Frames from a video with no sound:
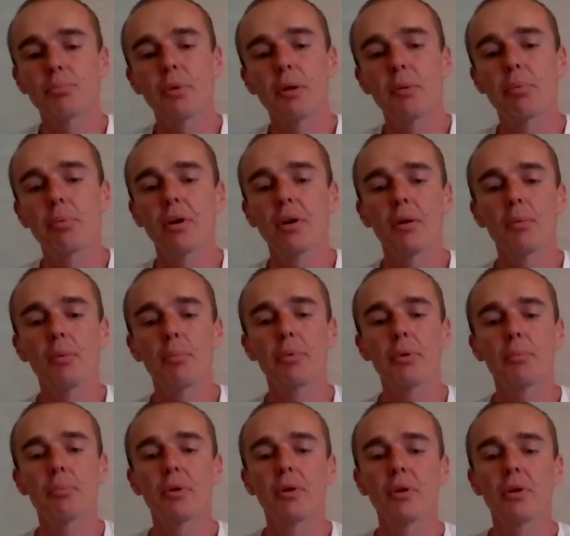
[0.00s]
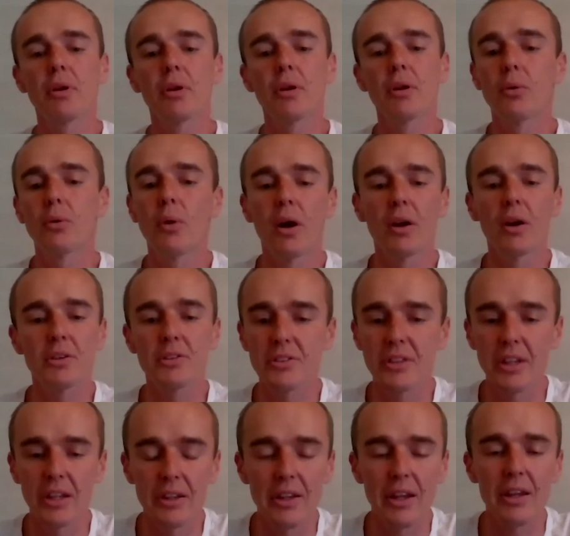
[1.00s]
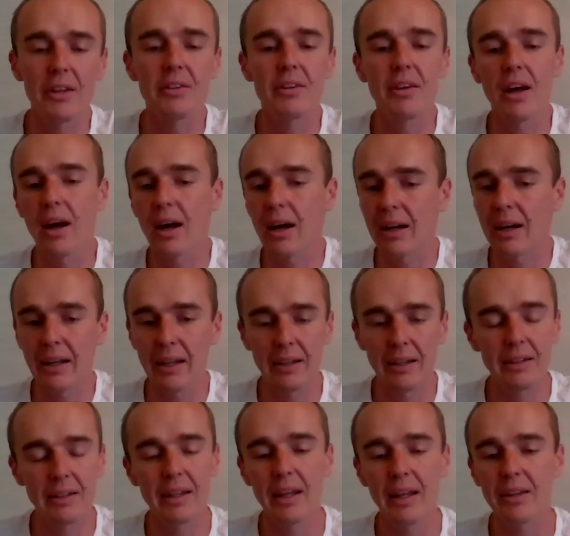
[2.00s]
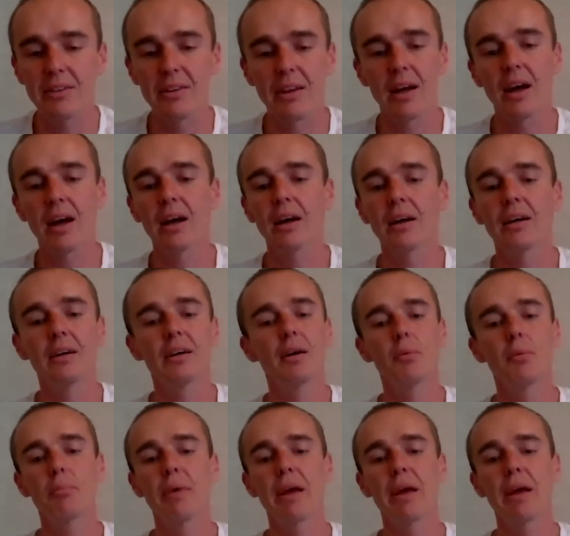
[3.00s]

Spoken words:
people who understand data, clean the data,